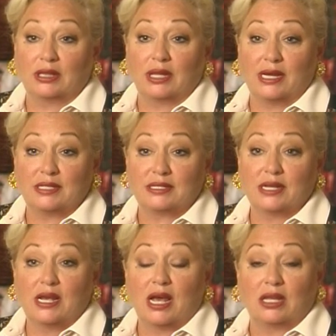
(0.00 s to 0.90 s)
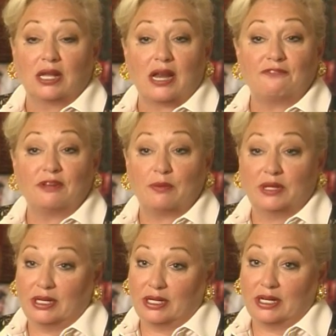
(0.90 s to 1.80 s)
lace, a lot of
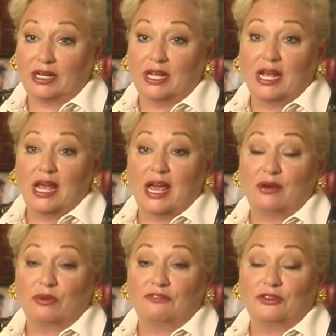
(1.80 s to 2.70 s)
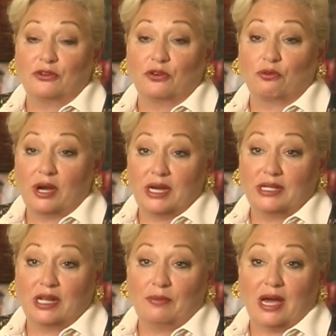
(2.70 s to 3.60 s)
femininity, and we feel
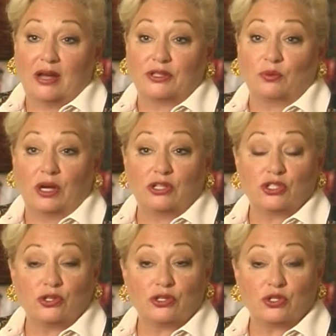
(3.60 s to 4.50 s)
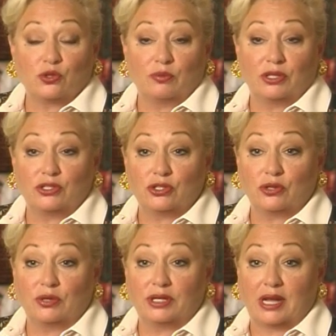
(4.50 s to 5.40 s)
great about the white shirt assortment that you're
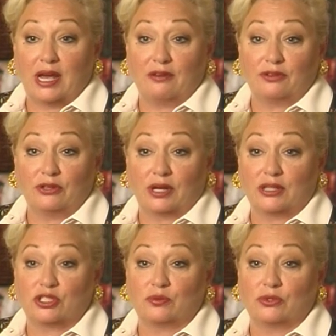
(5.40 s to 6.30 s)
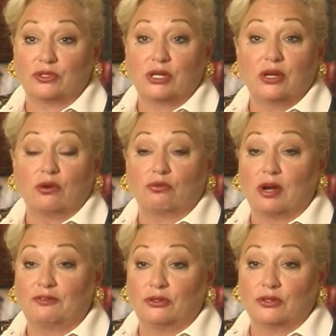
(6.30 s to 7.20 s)
going to have for your customers.
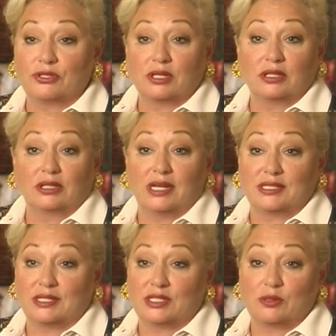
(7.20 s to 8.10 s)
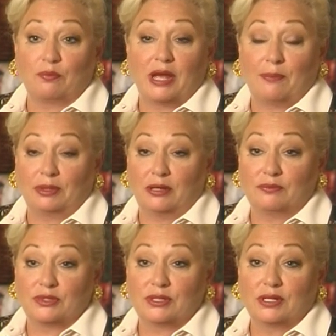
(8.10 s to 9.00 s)
Ruffles, laces,
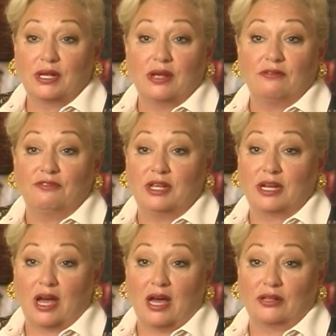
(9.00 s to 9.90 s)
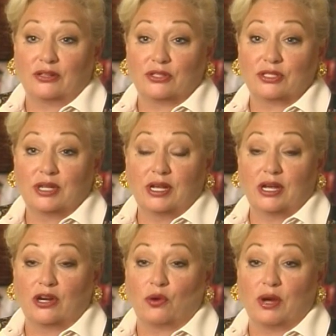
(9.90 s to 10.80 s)
peplums, V collars,
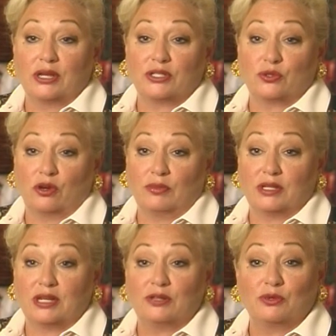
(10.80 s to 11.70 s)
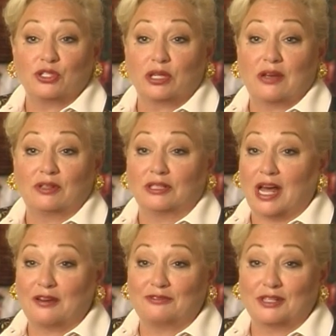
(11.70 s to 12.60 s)
a great assortment, and we should have a
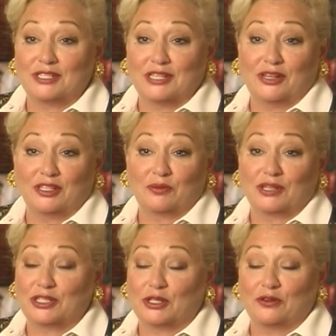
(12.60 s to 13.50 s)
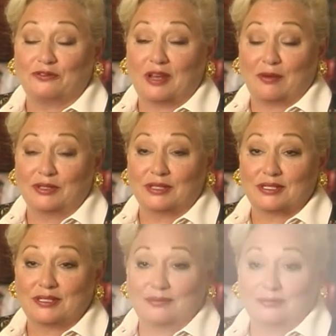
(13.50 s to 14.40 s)
lot of fun selling them because they look
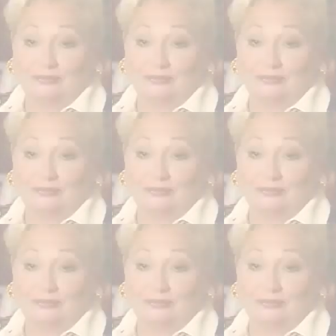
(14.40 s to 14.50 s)
fabulous.